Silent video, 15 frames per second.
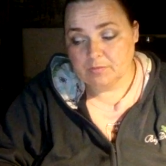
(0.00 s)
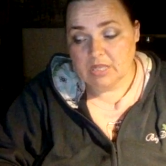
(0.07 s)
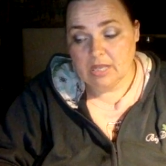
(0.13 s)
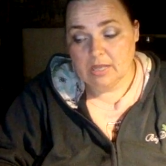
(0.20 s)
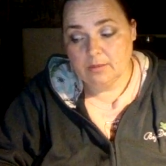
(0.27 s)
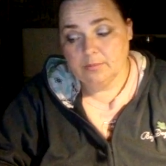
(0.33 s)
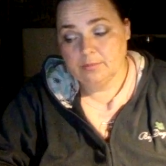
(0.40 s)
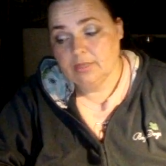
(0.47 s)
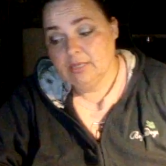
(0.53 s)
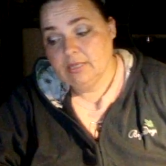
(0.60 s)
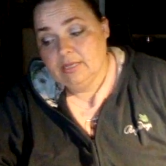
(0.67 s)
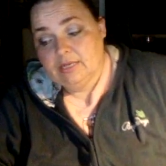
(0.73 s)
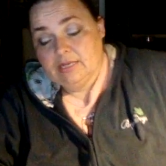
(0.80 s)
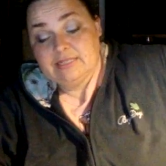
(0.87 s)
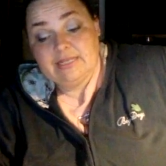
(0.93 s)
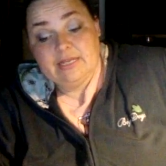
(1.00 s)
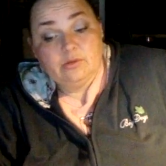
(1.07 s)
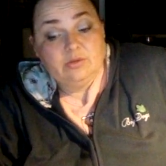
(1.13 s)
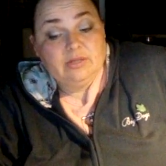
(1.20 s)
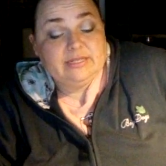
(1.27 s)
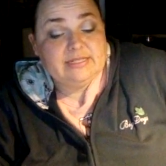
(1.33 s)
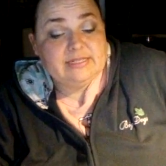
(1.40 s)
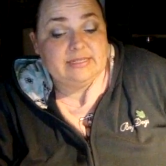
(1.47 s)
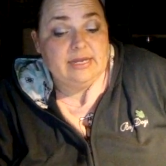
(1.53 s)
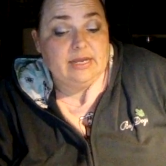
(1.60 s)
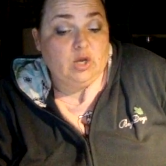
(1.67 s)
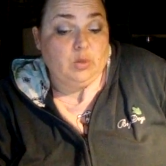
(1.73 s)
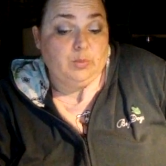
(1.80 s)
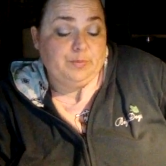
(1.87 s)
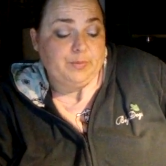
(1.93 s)
Because um, I don't like to stay
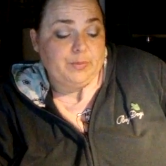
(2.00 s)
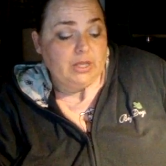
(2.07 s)
home.